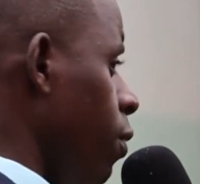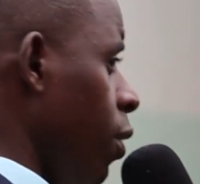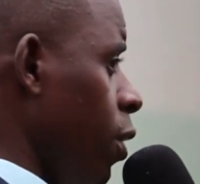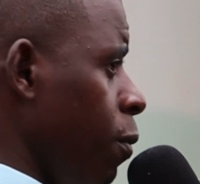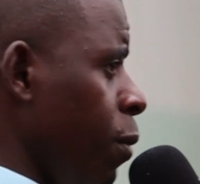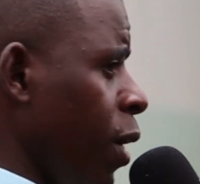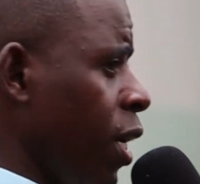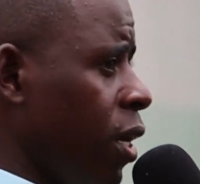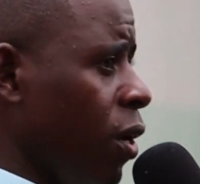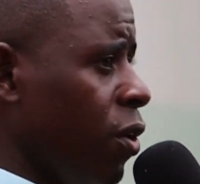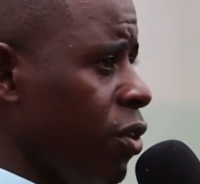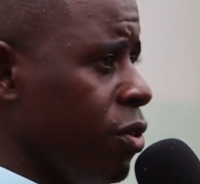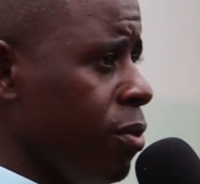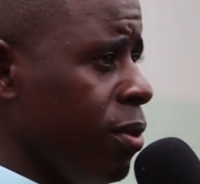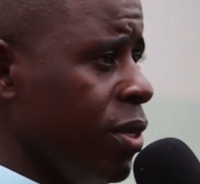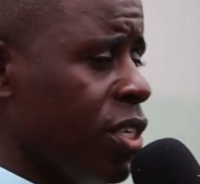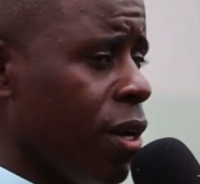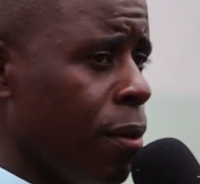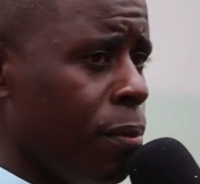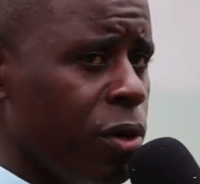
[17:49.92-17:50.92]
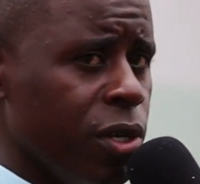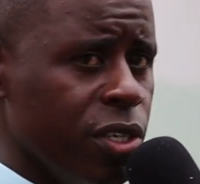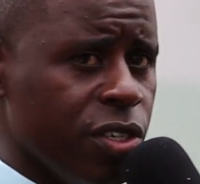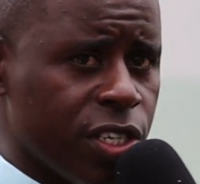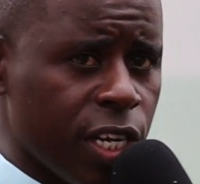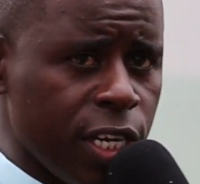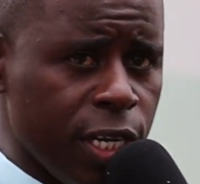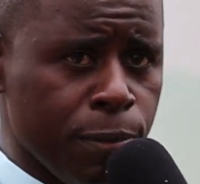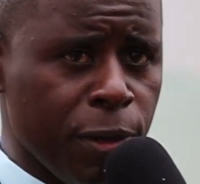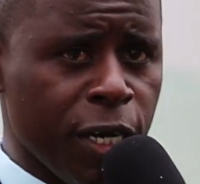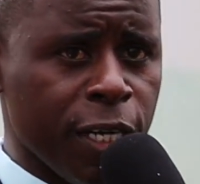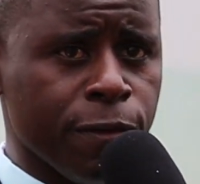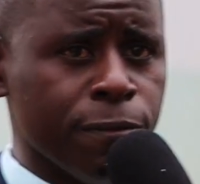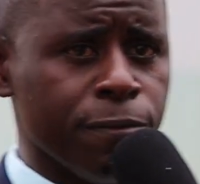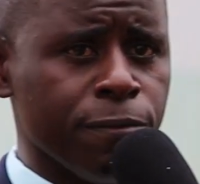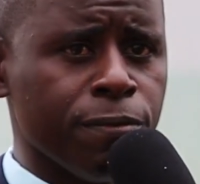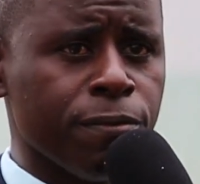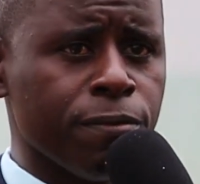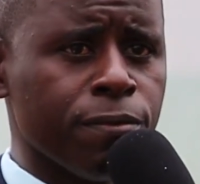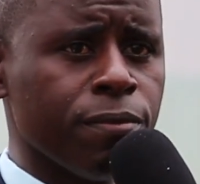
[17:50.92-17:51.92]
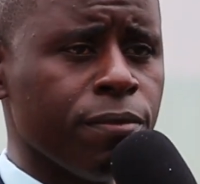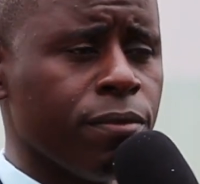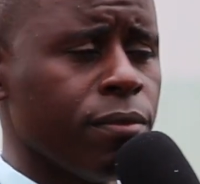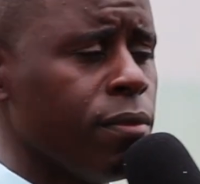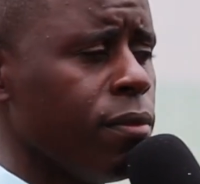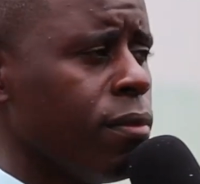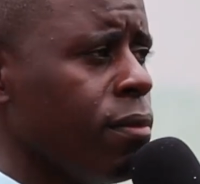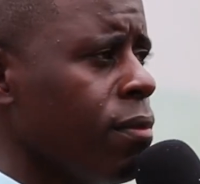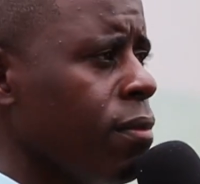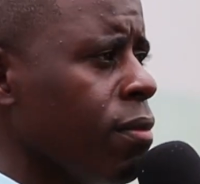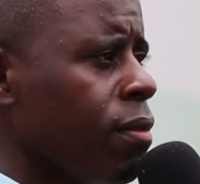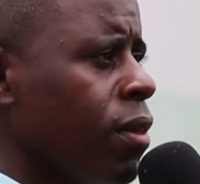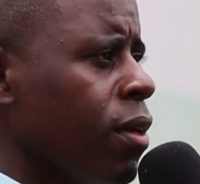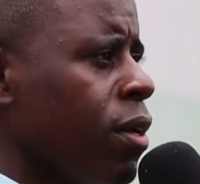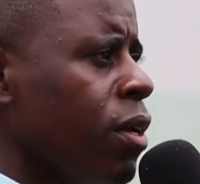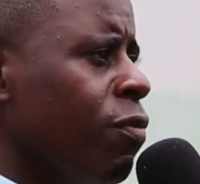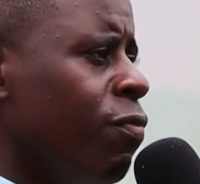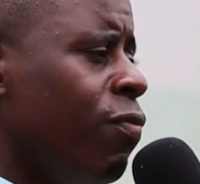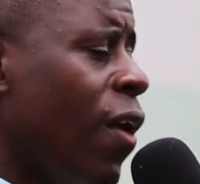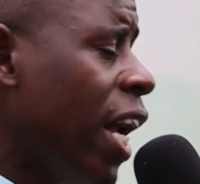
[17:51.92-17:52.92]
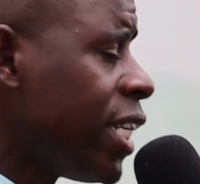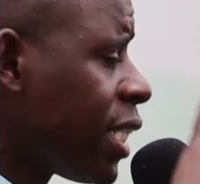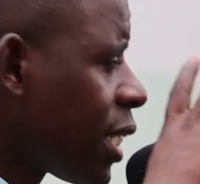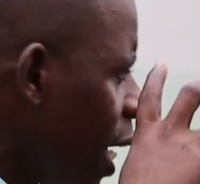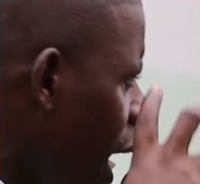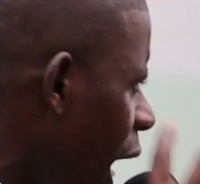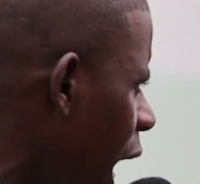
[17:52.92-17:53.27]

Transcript: Follow me closely. Somebody say amen. amen.